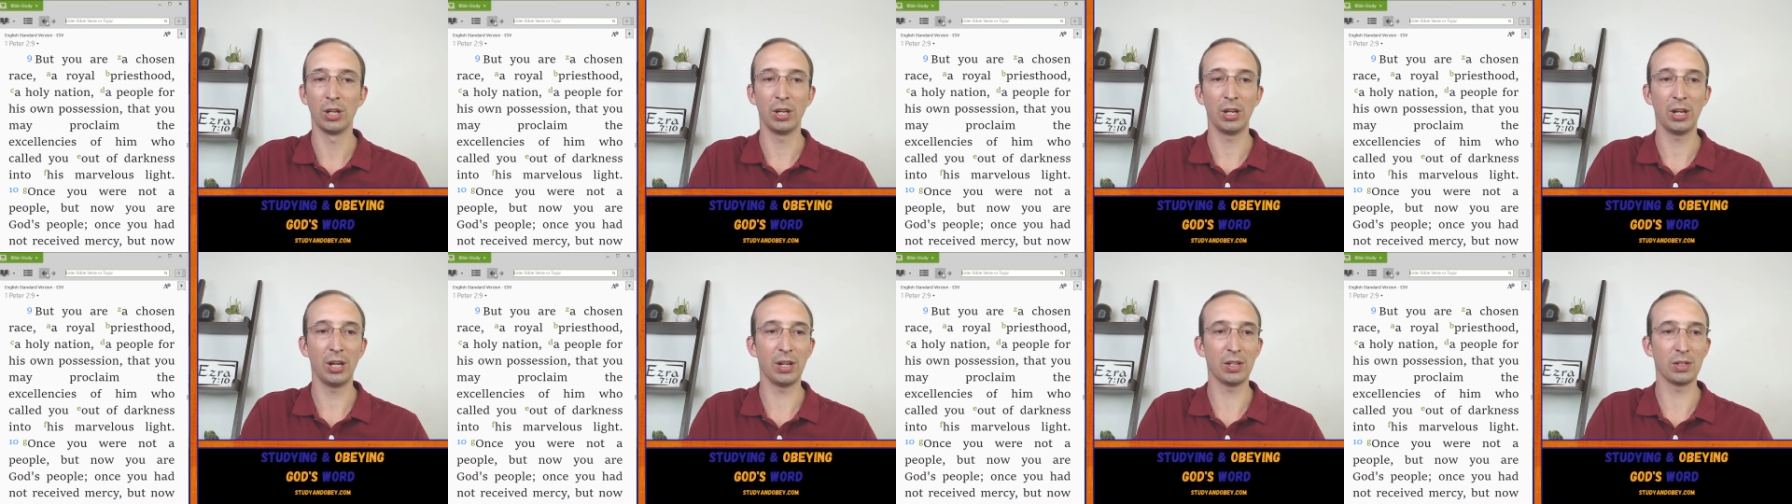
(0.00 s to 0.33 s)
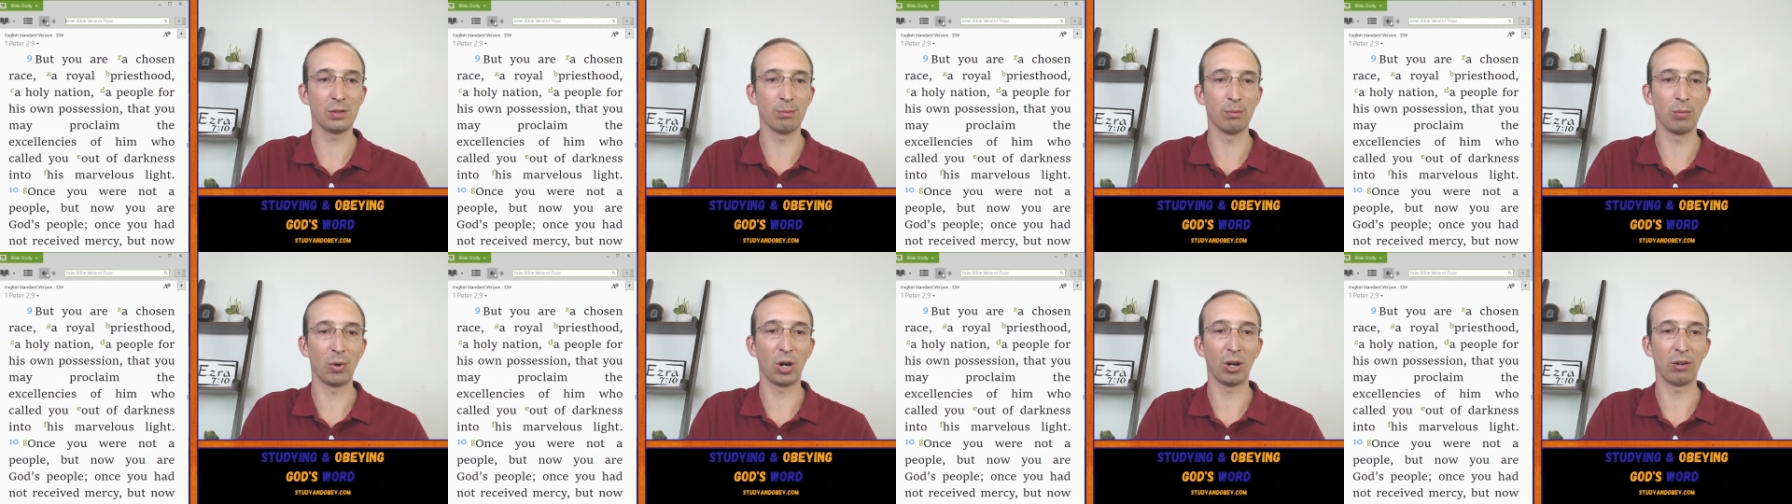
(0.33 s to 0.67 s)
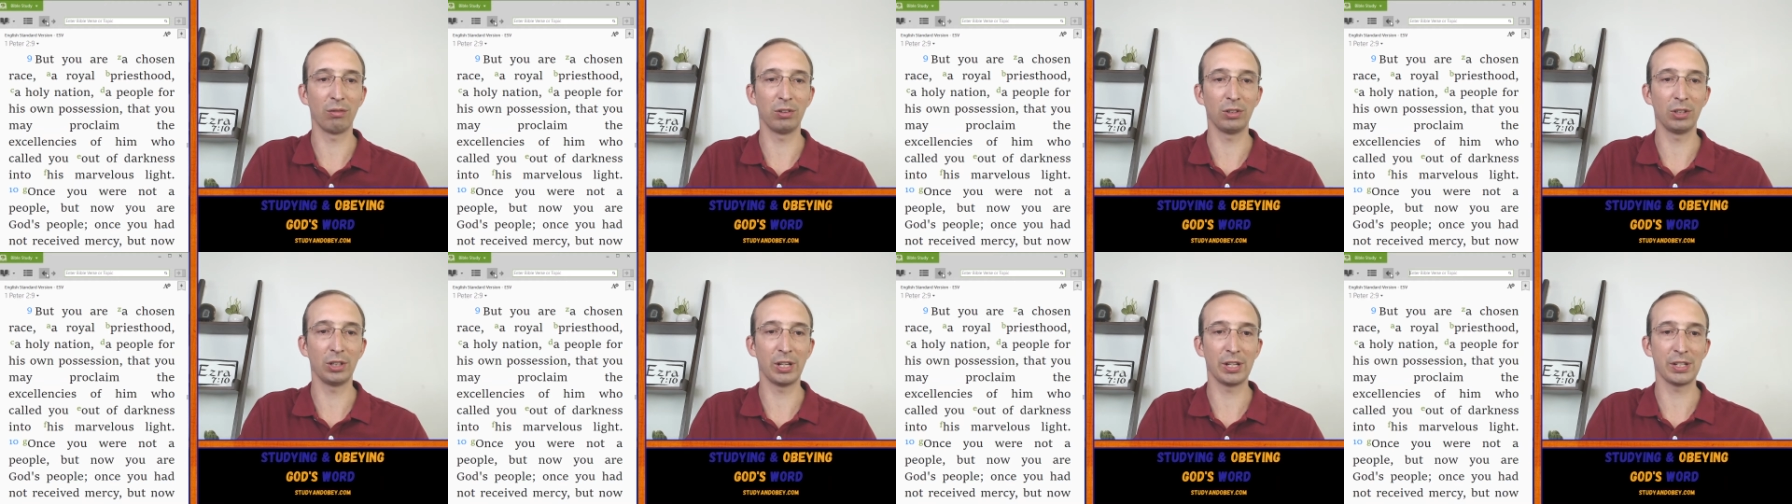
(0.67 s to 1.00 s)
his
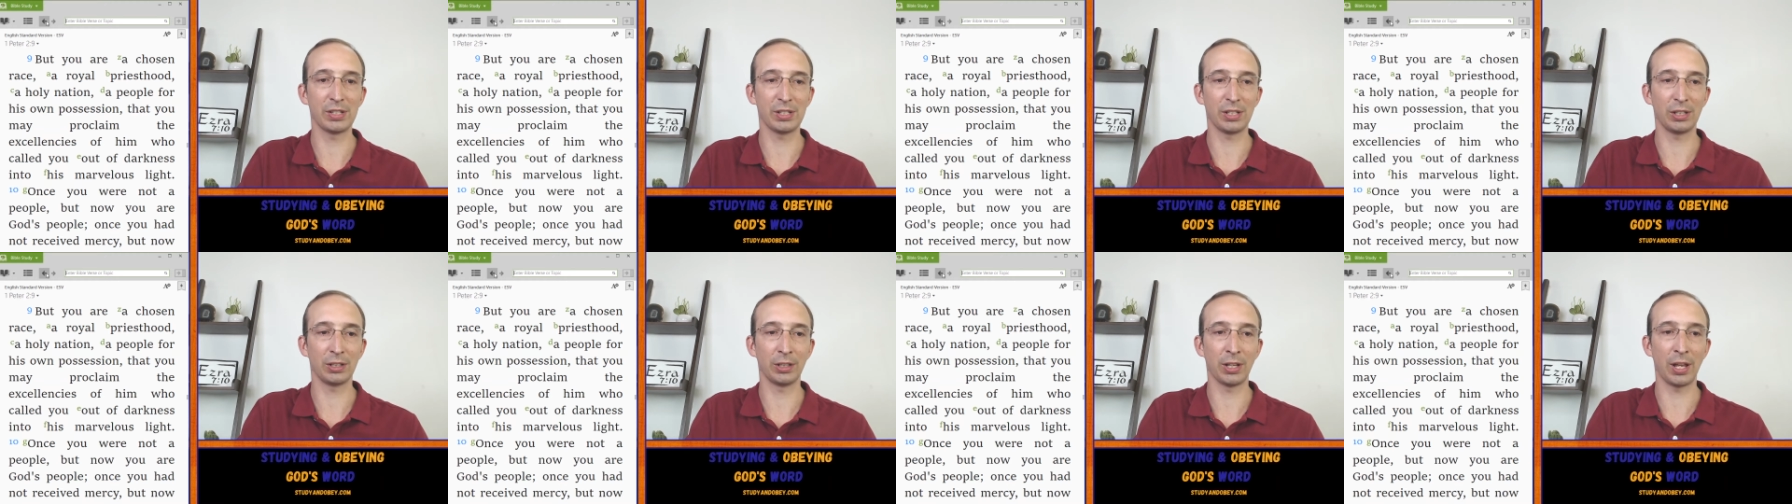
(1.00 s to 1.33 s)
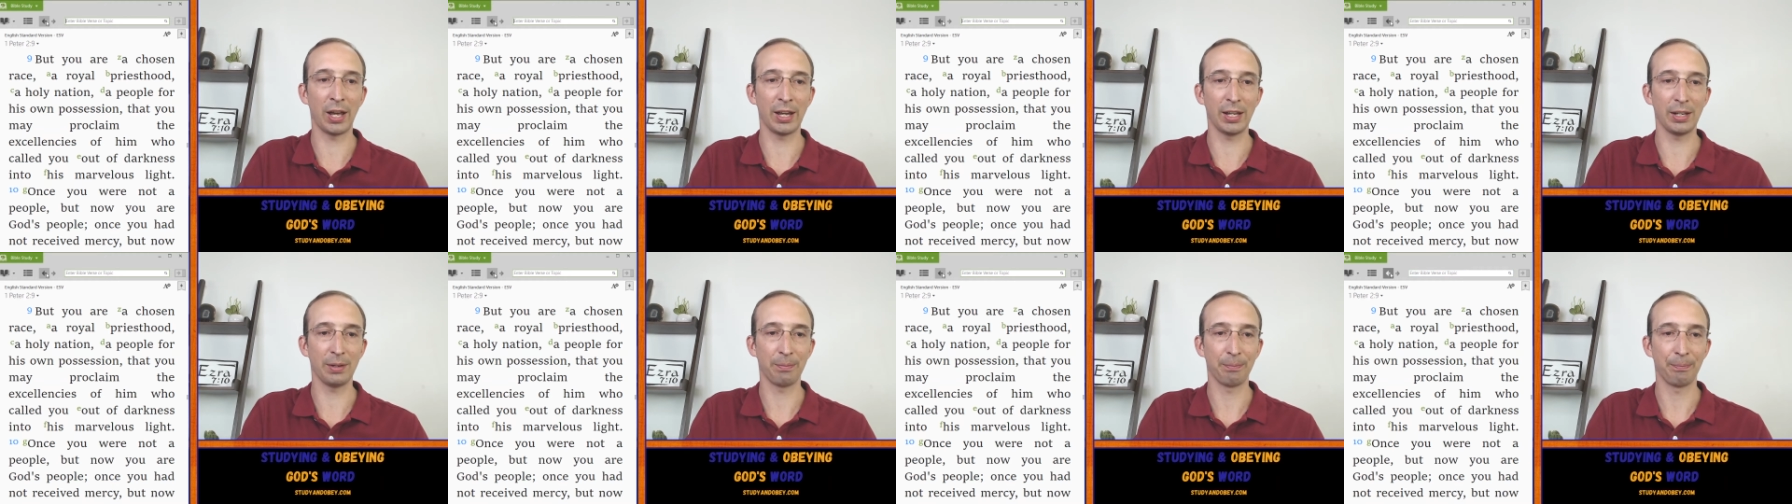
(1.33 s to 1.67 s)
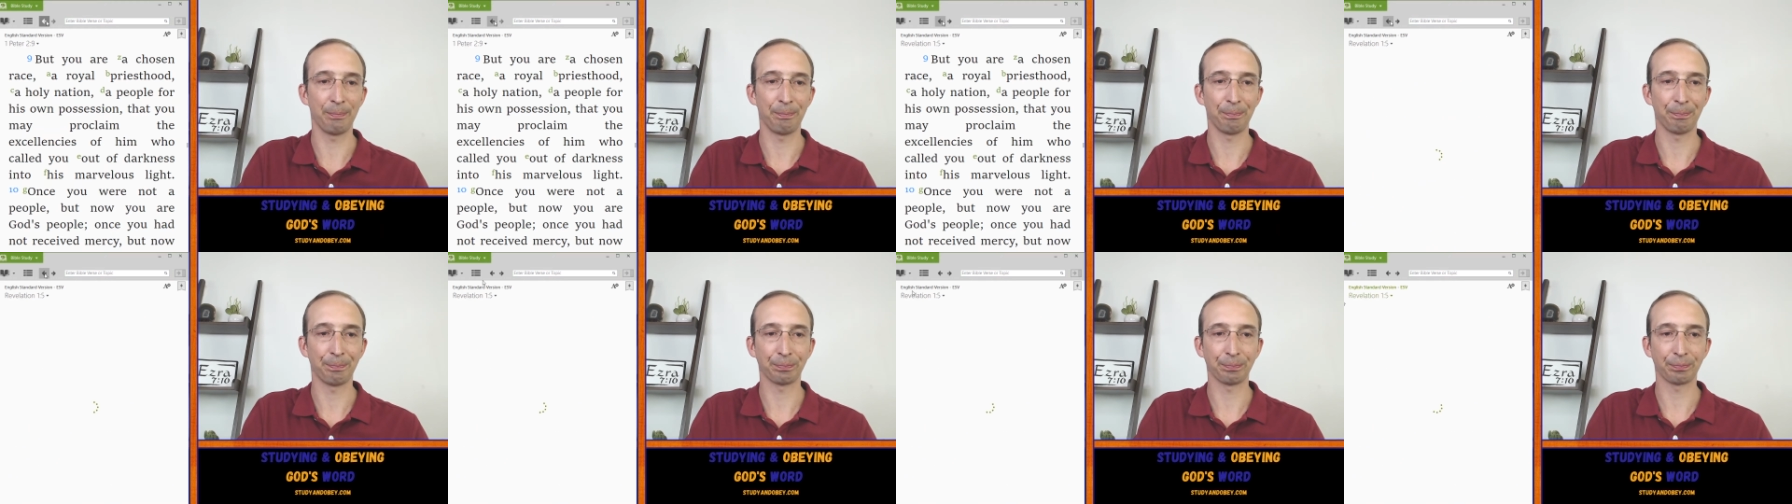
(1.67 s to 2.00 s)
marvelous light.
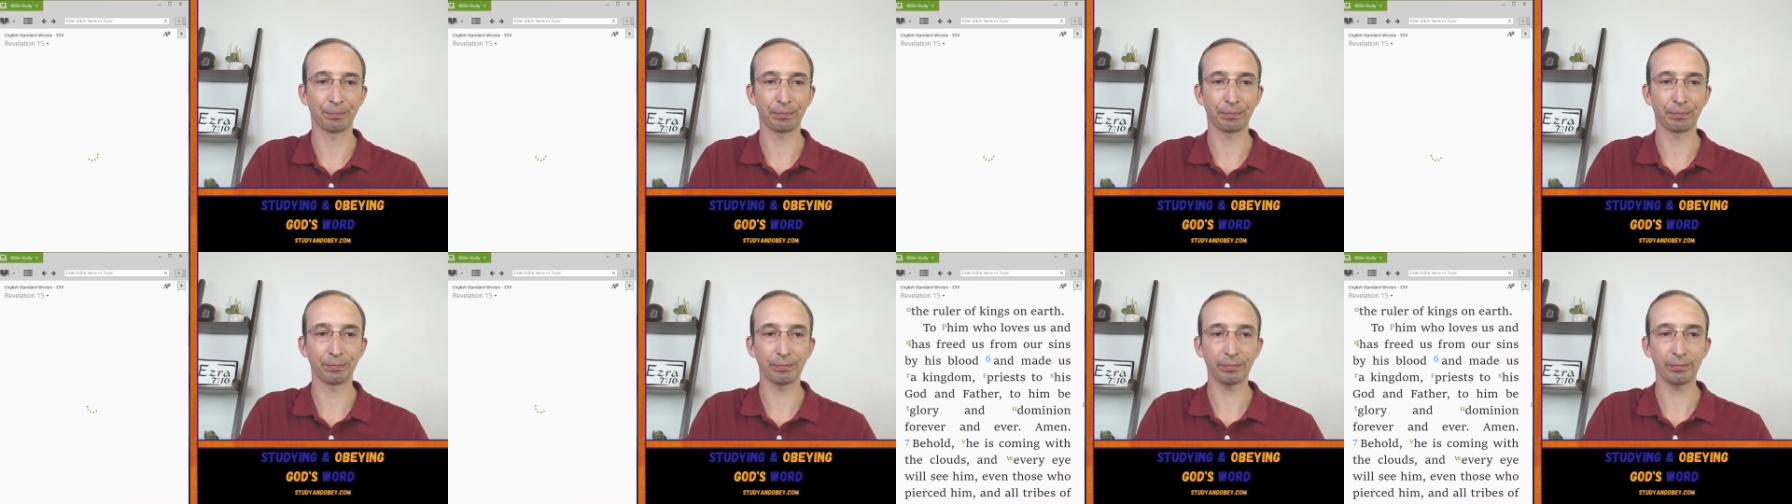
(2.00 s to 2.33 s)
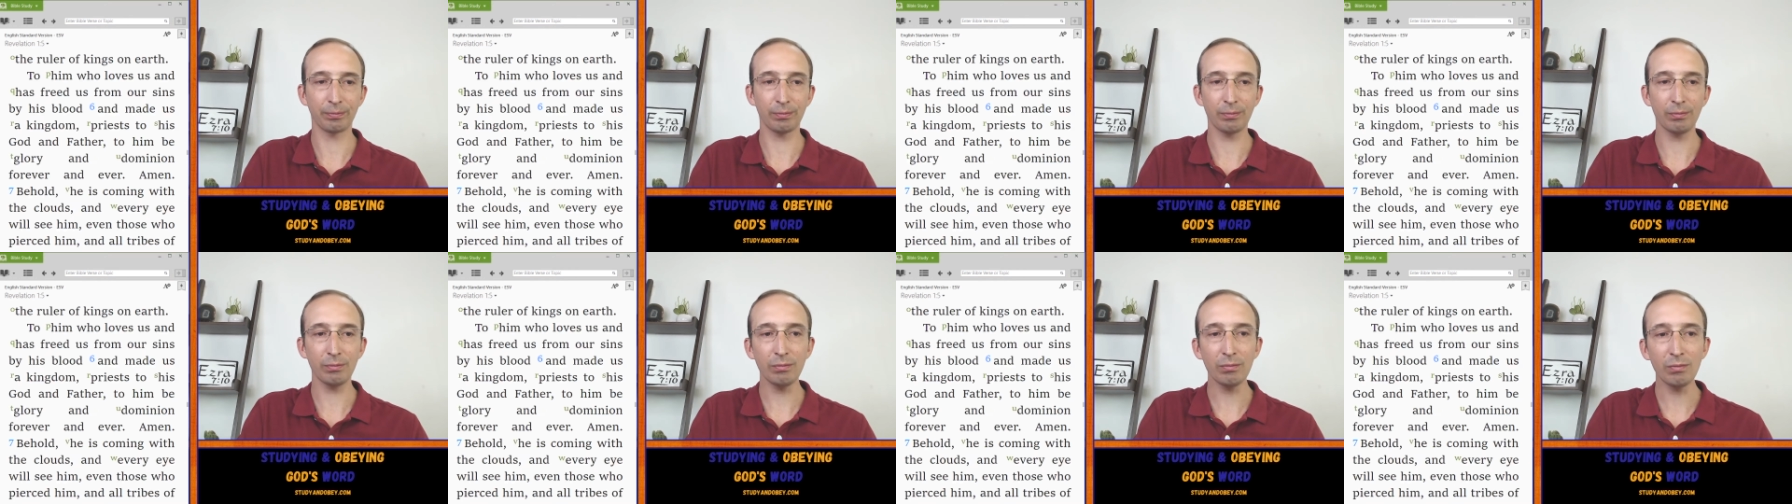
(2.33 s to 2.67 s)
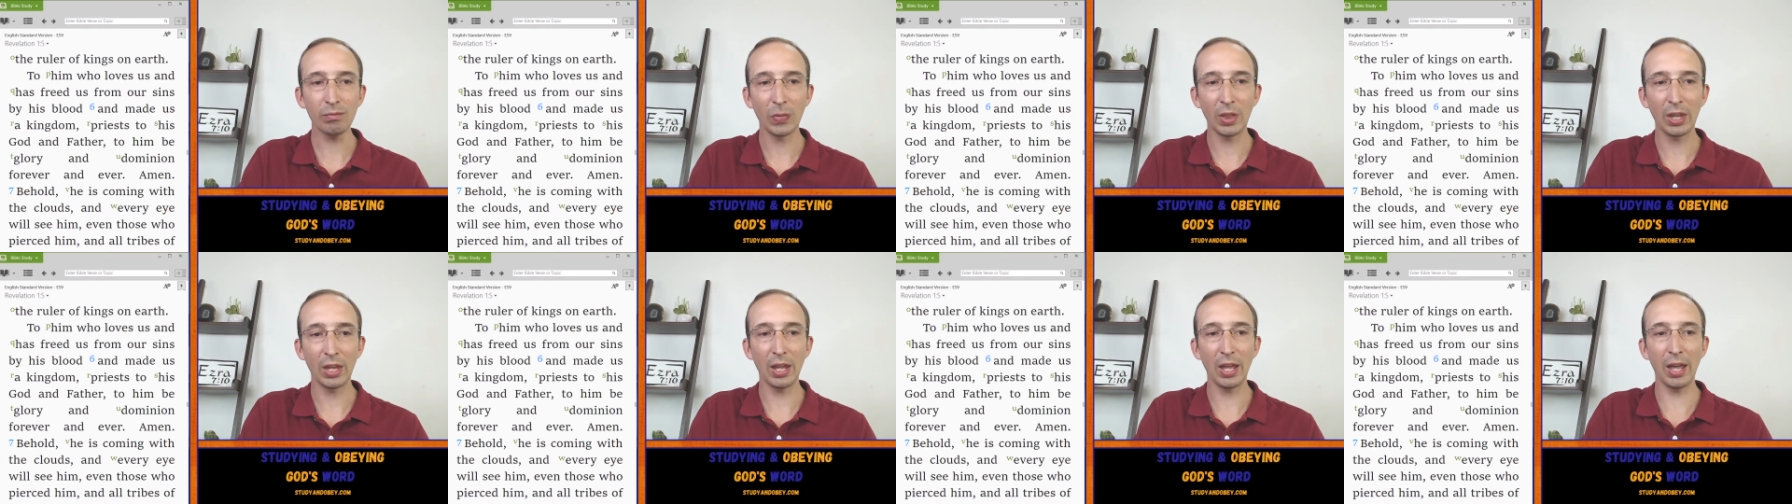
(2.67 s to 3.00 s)

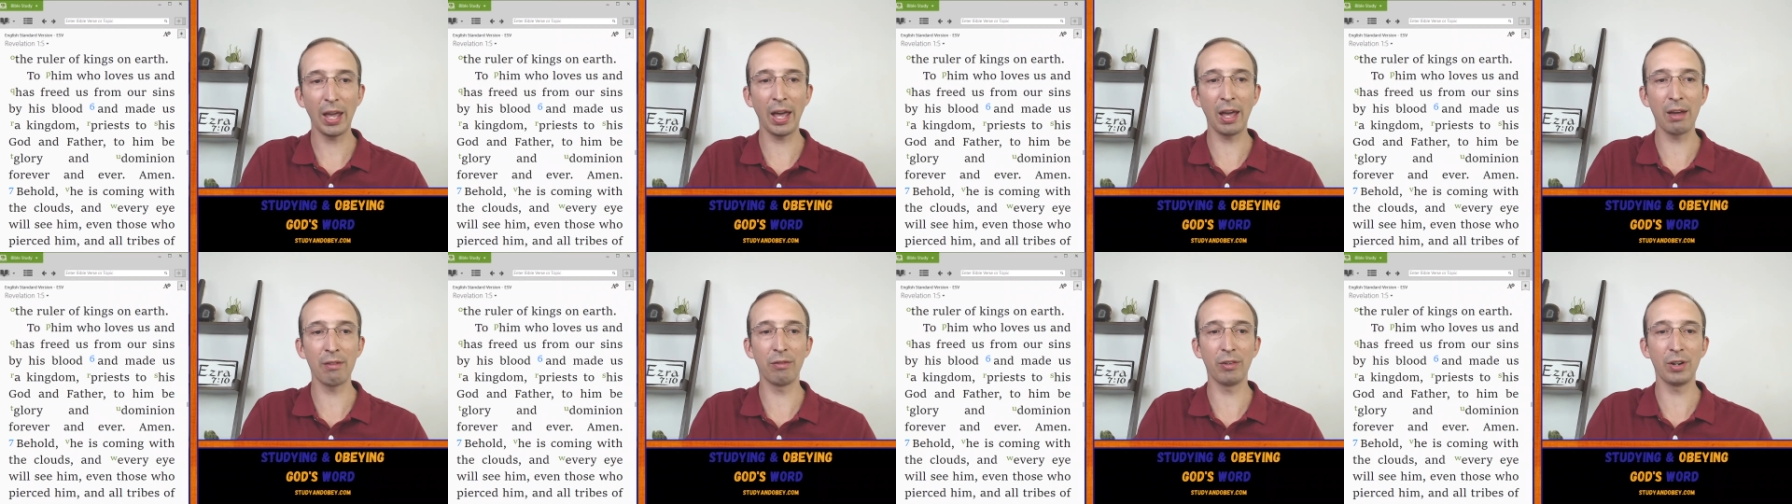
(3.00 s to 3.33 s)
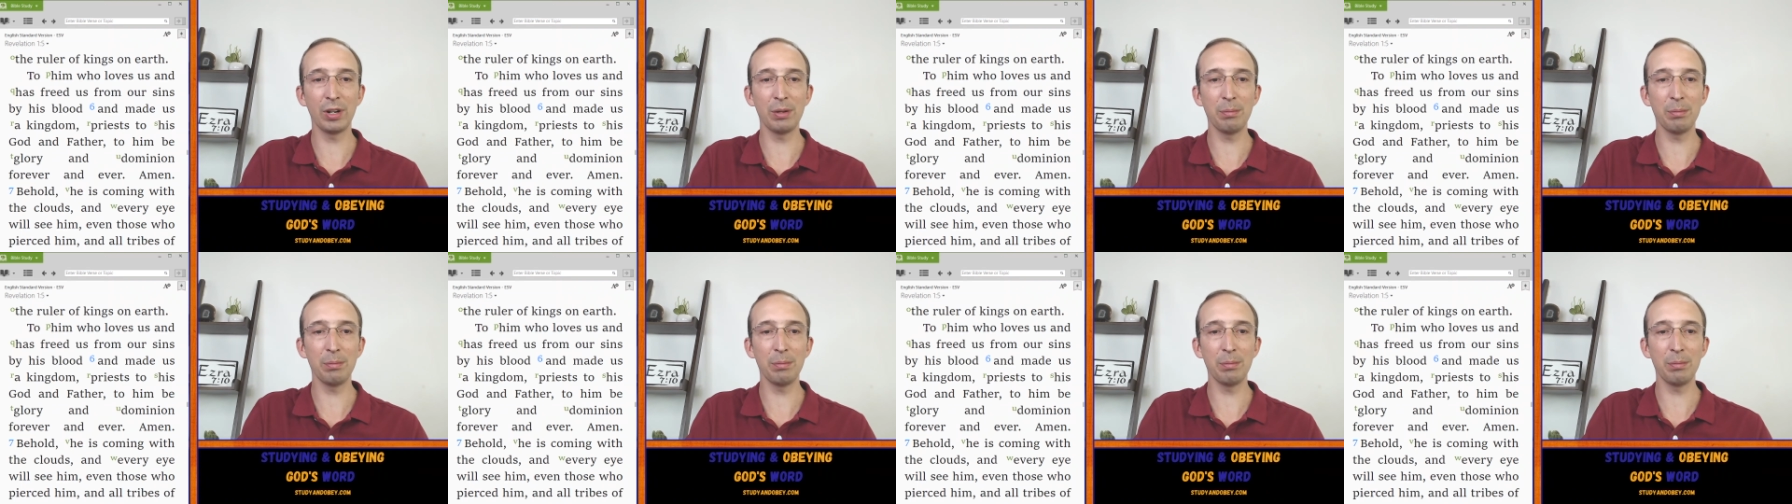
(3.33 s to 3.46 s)
Every